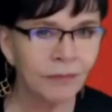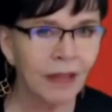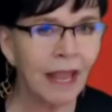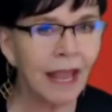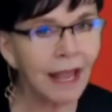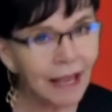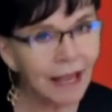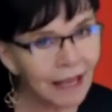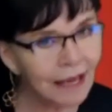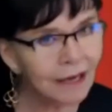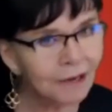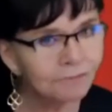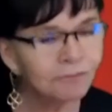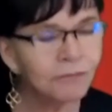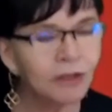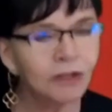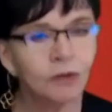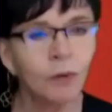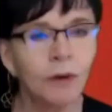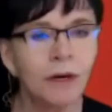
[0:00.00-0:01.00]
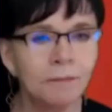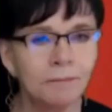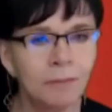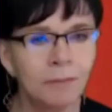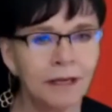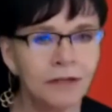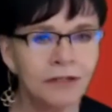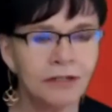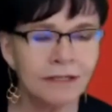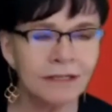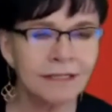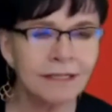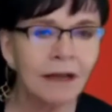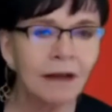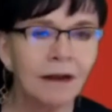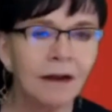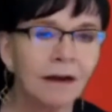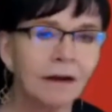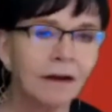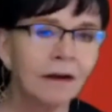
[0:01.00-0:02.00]
and the 20 pages
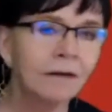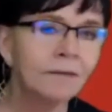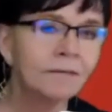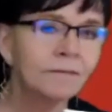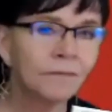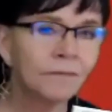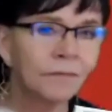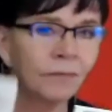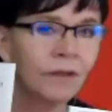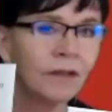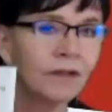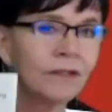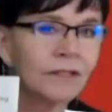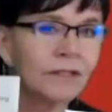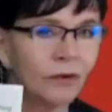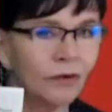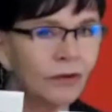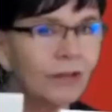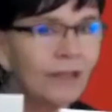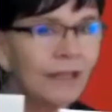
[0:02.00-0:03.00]
so you can